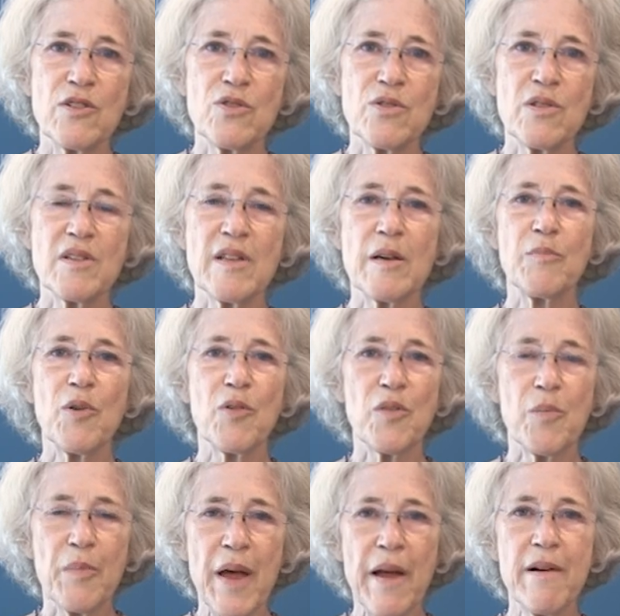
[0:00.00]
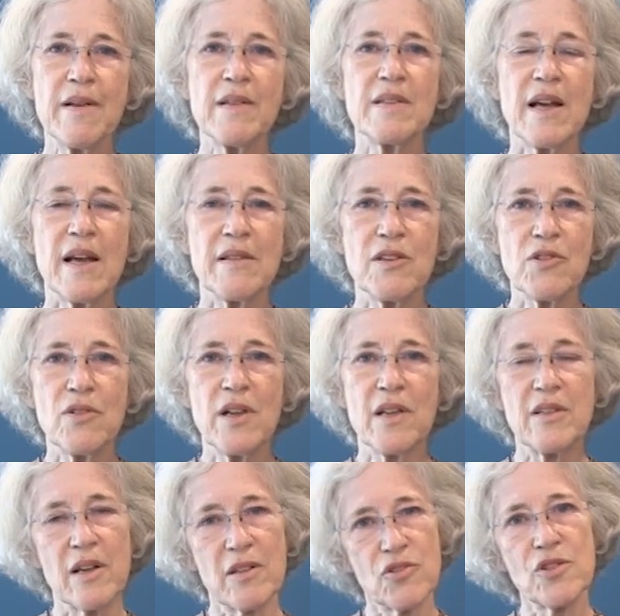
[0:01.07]
sure that both the parents and
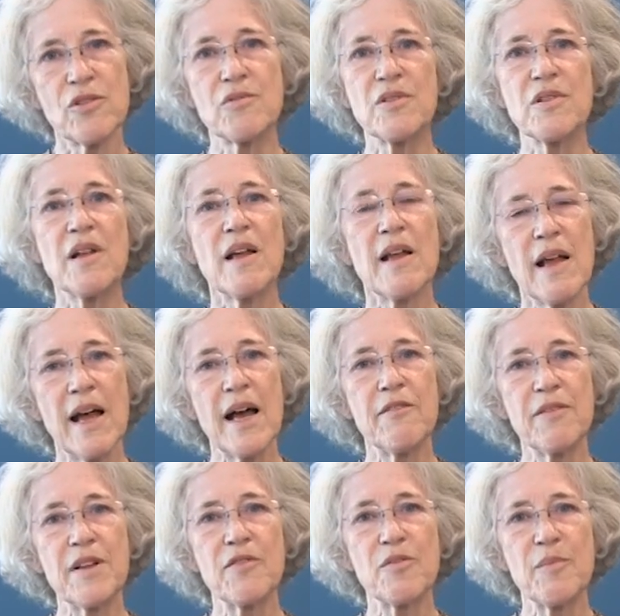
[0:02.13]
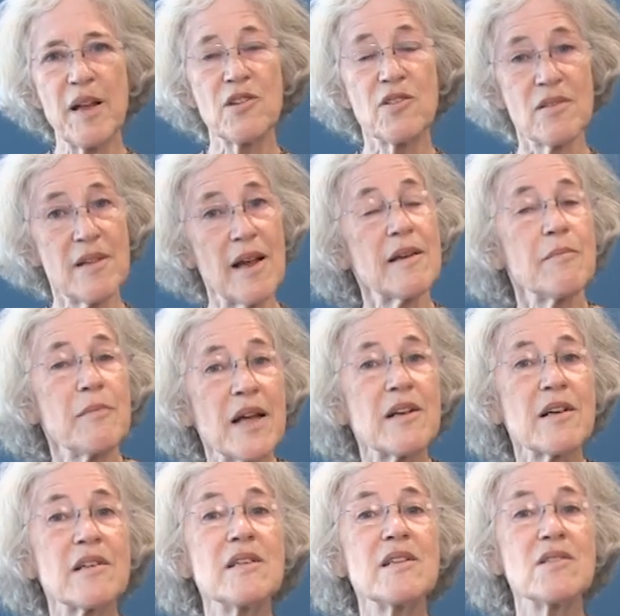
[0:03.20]
their children have information that
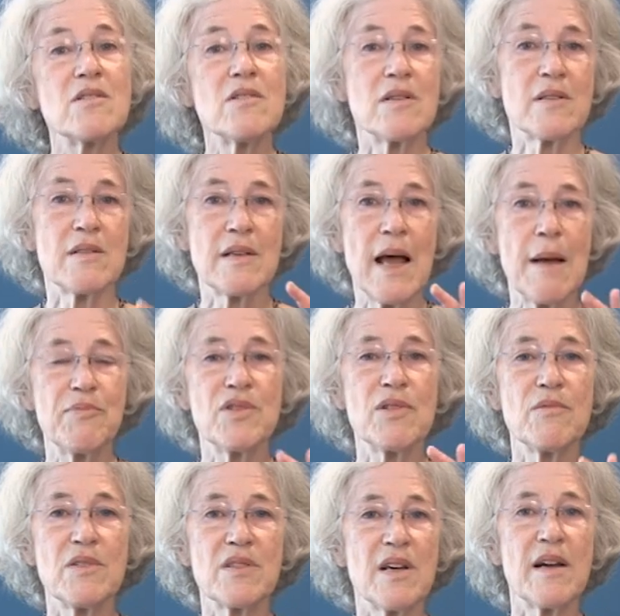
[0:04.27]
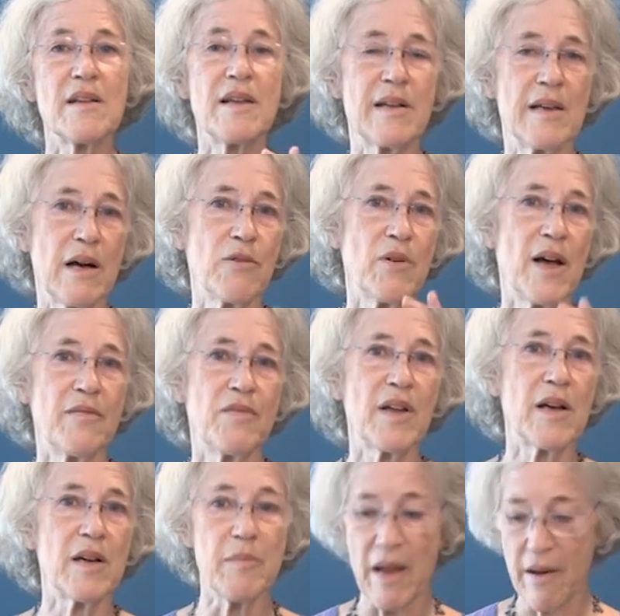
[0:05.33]
menarche is not an absolute sign that now you have to
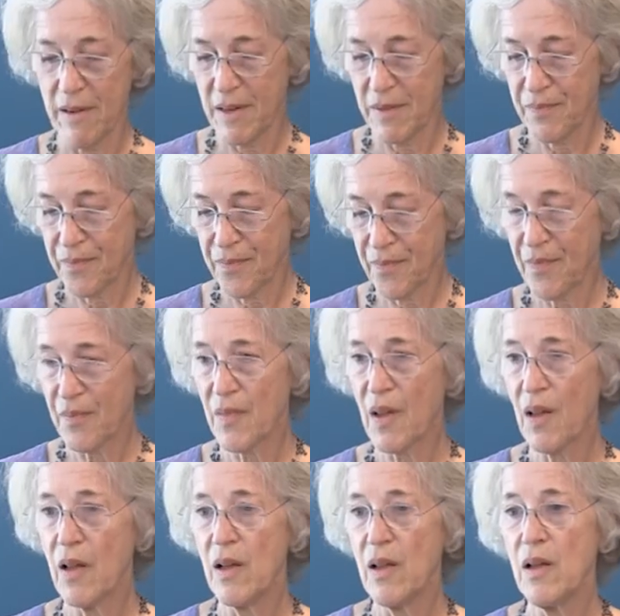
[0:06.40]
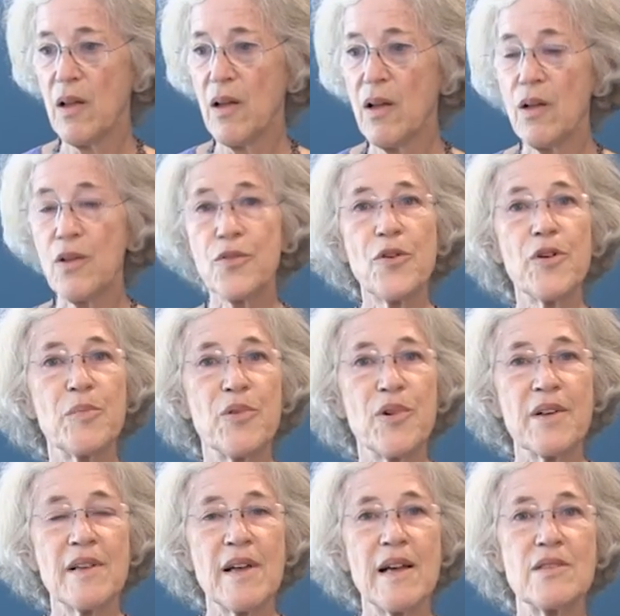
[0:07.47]
get married. Third
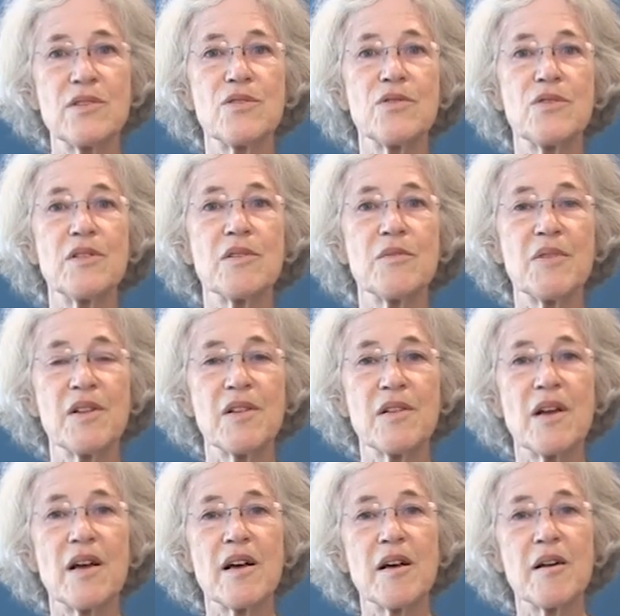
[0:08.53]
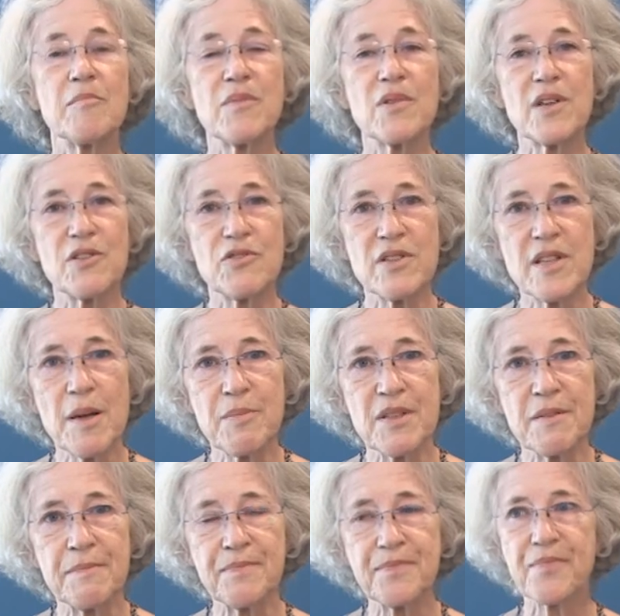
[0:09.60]
point has to deal with contraception.